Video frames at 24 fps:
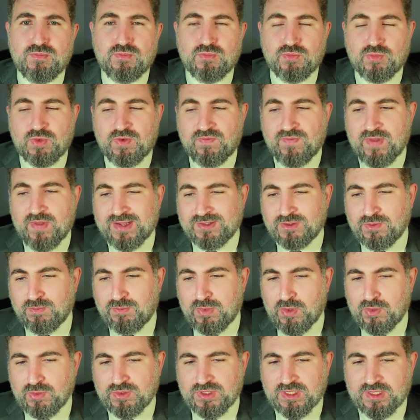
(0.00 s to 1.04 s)
refer to
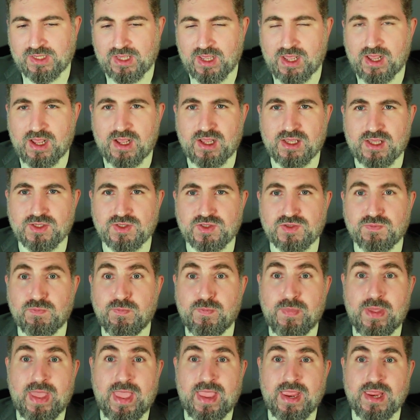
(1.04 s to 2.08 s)
bloating as
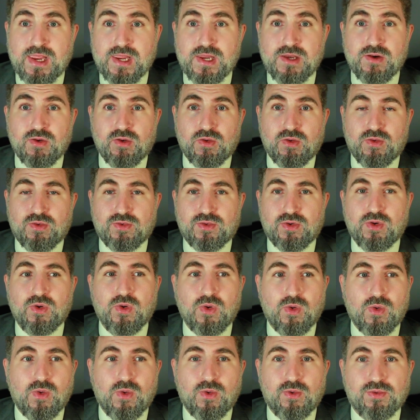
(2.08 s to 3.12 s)
pain
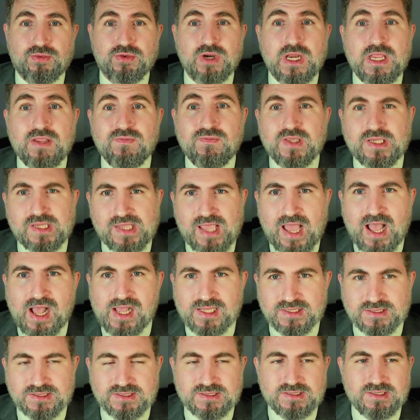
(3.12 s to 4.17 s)
or even
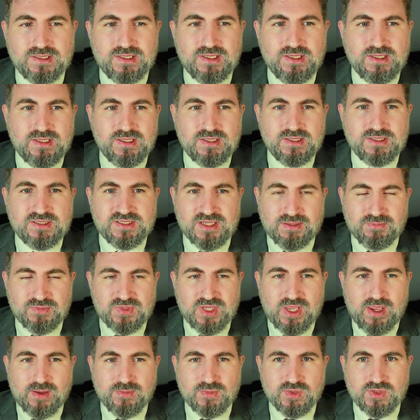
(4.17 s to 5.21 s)
gas
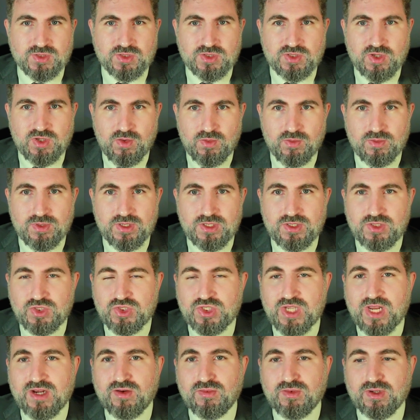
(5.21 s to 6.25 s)
sometimes. So in
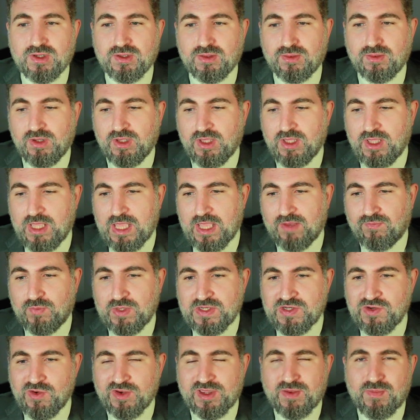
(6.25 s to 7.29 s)
general, if
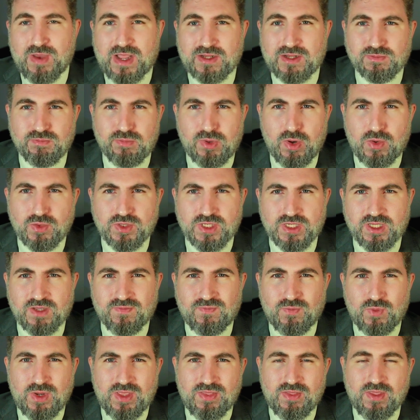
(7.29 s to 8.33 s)
we talk about bloating,
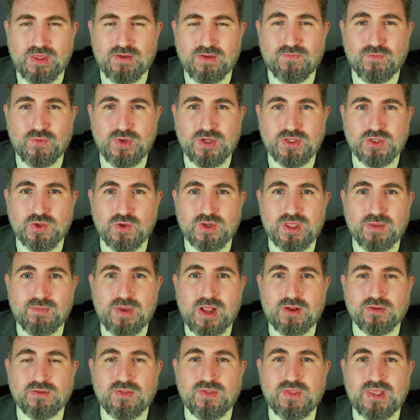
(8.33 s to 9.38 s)
if we talk
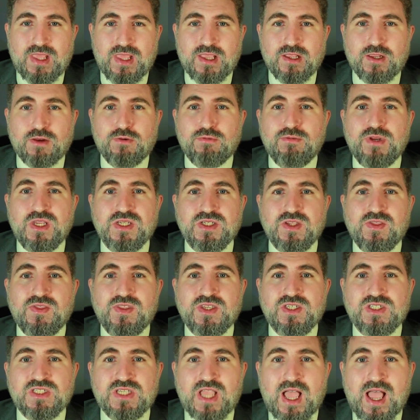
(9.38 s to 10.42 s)
about the increase in the
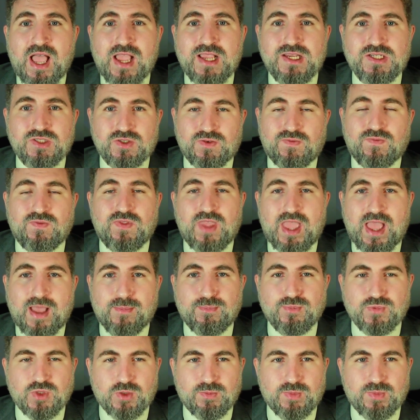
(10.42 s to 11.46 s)
size of the
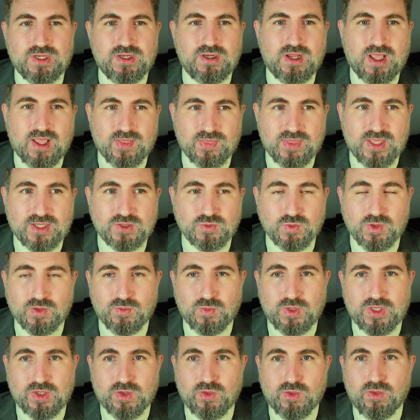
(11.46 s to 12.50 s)
abdomen, that's what
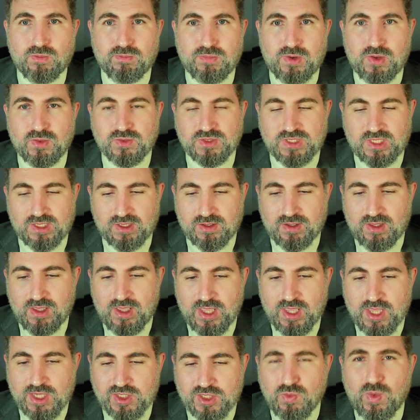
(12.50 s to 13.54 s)
we call bloating.
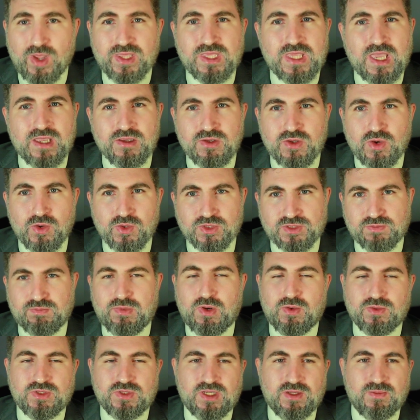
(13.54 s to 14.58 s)
So what can cause
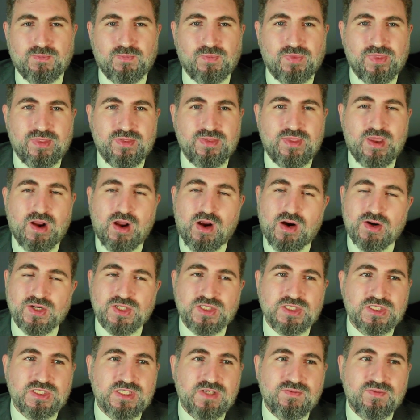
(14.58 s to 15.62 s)
bloating? There are
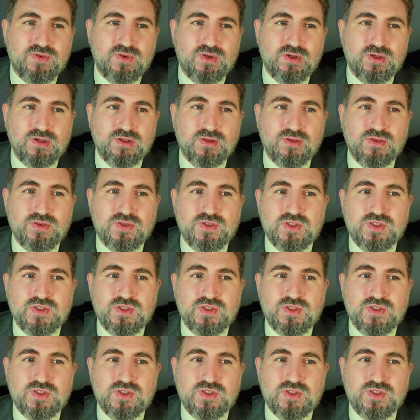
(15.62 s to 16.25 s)
several